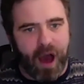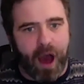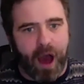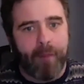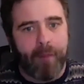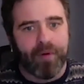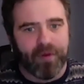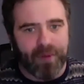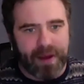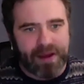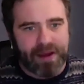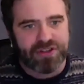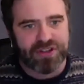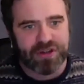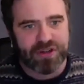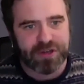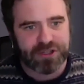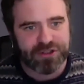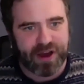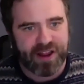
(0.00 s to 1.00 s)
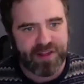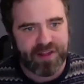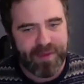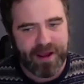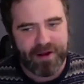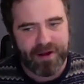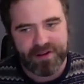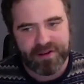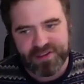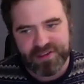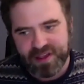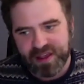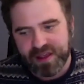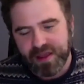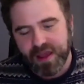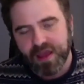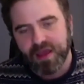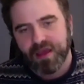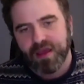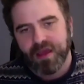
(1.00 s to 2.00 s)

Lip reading: operational transparency,